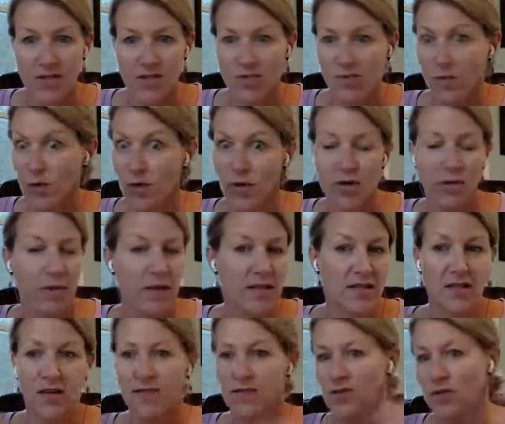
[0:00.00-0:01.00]
just record
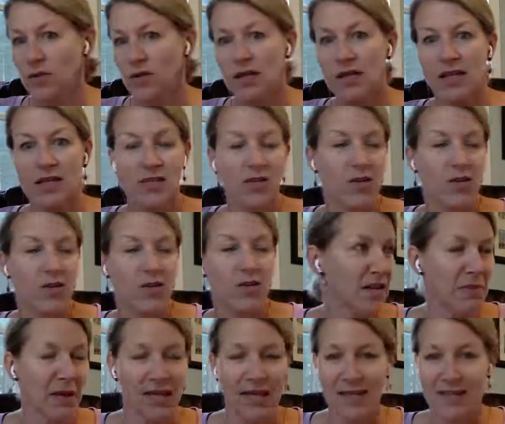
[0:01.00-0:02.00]
myself doing this, or
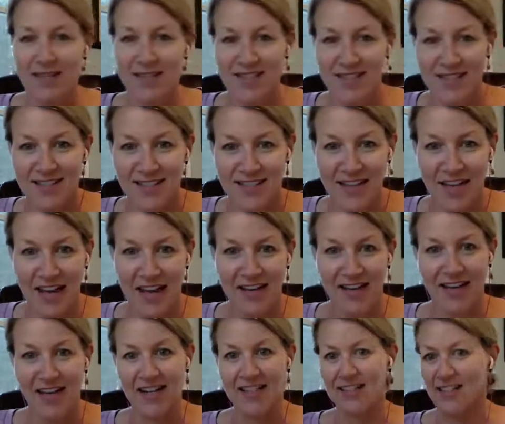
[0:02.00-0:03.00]
I'd get my kids to sit
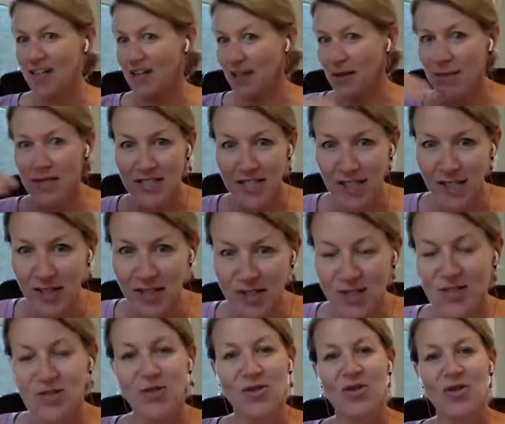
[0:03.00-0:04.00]
down and I'd say, let me tell you
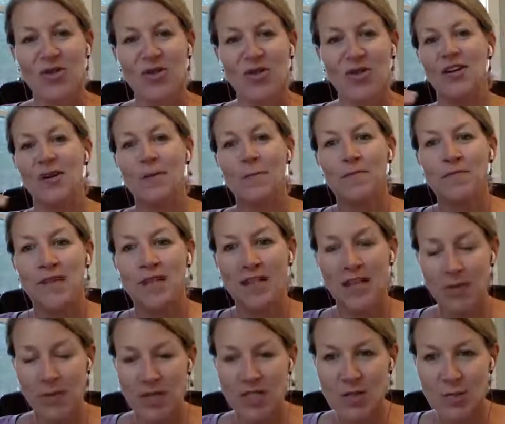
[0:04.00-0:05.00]
this story, or
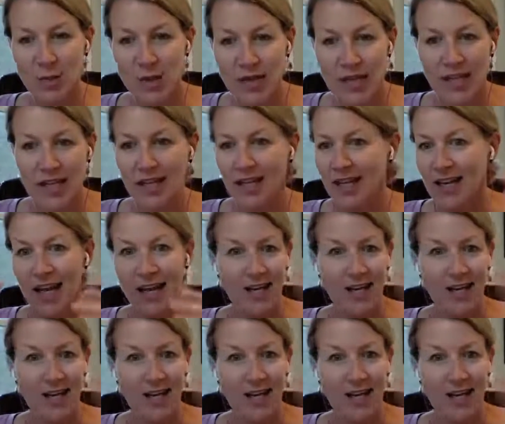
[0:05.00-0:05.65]
let me explain it.